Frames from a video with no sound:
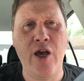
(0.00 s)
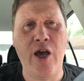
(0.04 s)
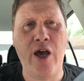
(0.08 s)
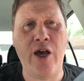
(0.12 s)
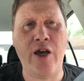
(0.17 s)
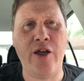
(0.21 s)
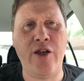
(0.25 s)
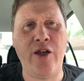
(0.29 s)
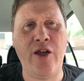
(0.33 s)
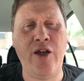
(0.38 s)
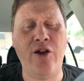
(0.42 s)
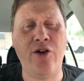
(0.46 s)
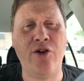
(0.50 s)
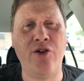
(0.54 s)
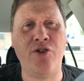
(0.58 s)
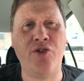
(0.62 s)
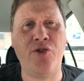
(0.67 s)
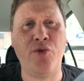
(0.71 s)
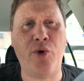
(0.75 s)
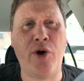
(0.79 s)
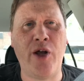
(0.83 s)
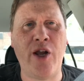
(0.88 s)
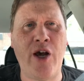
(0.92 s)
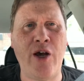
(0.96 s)
And
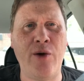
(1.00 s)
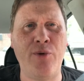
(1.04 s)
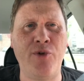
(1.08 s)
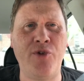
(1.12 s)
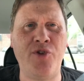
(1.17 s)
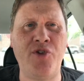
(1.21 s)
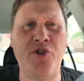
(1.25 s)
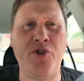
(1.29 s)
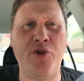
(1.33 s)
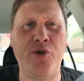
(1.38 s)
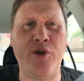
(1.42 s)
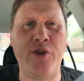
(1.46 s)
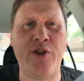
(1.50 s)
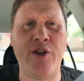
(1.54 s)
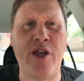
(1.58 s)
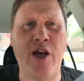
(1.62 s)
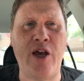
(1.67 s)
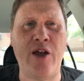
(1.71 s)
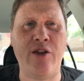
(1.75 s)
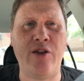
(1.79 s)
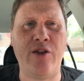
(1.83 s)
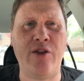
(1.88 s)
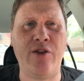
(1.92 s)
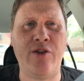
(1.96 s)
here's what I was doing
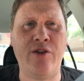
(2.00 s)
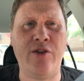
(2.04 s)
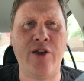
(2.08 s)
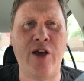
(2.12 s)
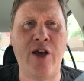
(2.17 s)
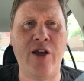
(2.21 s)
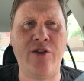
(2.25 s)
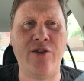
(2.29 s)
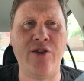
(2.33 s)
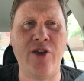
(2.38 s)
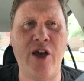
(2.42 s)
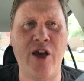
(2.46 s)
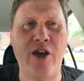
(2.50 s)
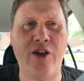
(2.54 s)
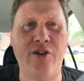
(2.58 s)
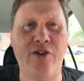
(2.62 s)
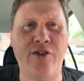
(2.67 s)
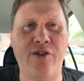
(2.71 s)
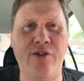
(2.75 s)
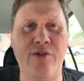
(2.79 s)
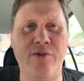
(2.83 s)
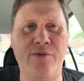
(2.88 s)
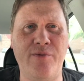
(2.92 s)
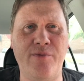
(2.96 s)
that
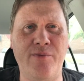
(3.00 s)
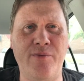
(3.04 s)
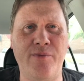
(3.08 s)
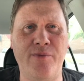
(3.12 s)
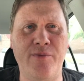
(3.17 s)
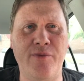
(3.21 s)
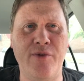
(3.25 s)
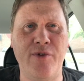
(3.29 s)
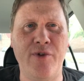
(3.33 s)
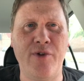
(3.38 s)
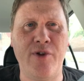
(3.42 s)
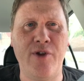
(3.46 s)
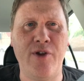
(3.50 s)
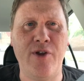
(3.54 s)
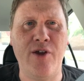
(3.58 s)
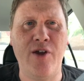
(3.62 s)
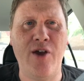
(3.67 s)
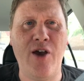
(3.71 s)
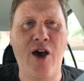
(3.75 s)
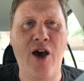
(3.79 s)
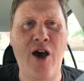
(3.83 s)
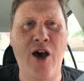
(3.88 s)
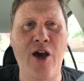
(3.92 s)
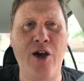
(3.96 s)
night.
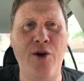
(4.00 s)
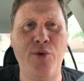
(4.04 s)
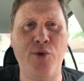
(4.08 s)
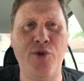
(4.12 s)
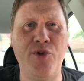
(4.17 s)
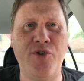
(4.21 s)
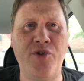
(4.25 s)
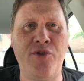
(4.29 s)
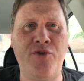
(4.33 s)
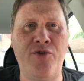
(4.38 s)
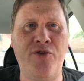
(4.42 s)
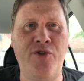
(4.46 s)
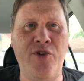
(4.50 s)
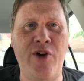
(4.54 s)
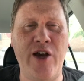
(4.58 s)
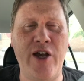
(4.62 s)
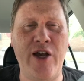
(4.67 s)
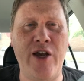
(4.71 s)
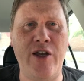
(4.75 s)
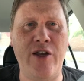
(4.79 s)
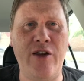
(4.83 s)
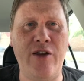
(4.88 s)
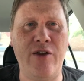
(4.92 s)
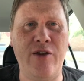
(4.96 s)
I was
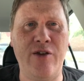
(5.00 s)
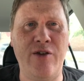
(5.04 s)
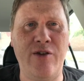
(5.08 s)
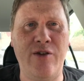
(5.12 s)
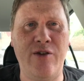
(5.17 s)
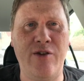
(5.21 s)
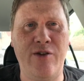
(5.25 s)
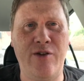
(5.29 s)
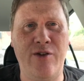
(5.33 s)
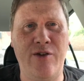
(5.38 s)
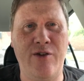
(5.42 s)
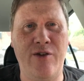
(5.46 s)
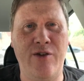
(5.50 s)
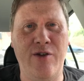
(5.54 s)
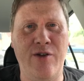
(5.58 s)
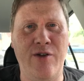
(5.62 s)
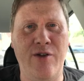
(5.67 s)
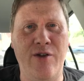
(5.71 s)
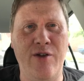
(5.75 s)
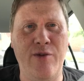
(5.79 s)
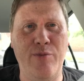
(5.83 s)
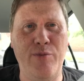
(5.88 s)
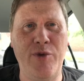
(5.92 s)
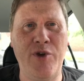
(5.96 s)
afraid
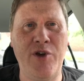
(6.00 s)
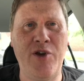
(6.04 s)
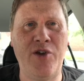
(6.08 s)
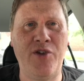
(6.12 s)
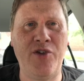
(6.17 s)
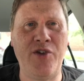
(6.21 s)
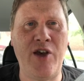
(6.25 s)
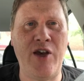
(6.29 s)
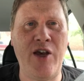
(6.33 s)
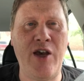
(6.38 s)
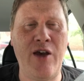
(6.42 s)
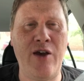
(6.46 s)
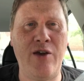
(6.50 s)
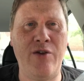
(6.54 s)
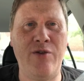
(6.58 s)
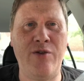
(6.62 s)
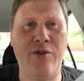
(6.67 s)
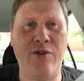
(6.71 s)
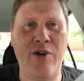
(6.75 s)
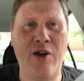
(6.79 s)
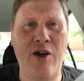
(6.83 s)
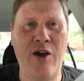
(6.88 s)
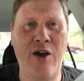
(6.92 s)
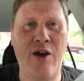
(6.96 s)
because I had
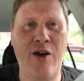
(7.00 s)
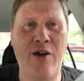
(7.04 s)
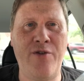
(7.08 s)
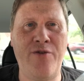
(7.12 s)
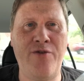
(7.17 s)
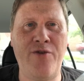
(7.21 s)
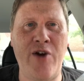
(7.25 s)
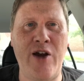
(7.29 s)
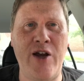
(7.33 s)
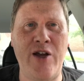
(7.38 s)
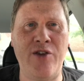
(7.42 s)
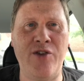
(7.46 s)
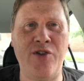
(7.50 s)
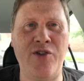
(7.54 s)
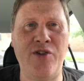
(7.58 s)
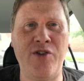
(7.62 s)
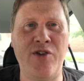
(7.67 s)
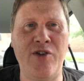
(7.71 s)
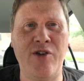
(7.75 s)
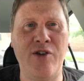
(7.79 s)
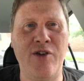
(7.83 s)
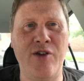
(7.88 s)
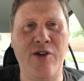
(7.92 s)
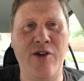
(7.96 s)

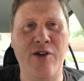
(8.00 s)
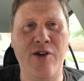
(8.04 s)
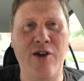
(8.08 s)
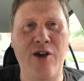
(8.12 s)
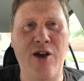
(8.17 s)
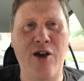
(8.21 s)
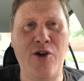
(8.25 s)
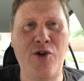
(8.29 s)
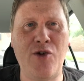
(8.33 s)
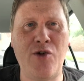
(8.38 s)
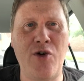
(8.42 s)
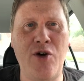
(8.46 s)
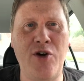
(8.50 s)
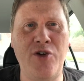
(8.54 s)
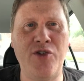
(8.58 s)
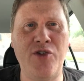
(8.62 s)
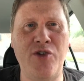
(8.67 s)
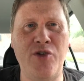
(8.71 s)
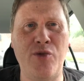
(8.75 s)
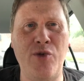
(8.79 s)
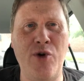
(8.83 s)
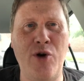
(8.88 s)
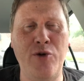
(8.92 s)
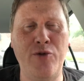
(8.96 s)
friends across
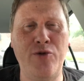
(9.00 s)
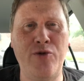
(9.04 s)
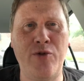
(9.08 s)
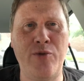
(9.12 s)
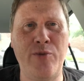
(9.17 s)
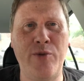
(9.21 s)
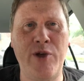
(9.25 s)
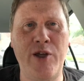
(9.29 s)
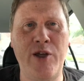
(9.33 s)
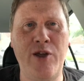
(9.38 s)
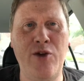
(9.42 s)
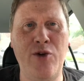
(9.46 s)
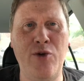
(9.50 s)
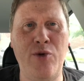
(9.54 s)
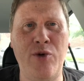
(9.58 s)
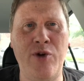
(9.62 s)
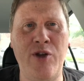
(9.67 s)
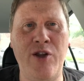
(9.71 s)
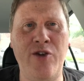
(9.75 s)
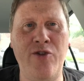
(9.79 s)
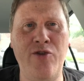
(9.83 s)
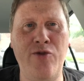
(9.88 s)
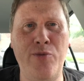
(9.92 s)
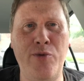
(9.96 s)
the road from me who were
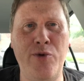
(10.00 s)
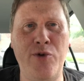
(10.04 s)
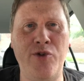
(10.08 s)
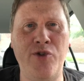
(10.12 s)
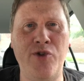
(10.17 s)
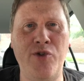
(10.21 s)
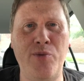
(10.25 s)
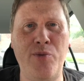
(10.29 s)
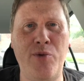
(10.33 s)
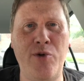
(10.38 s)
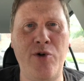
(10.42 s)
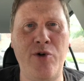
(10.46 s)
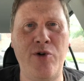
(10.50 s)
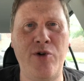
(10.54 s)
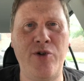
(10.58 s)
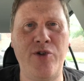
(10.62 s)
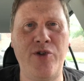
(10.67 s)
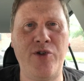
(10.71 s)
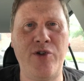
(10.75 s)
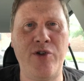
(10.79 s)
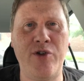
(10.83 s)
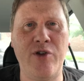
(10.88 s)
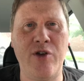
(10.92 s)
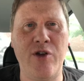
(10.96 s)
Liverpool
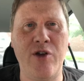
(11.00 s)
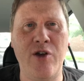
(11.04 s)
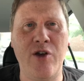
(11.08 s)
supporters.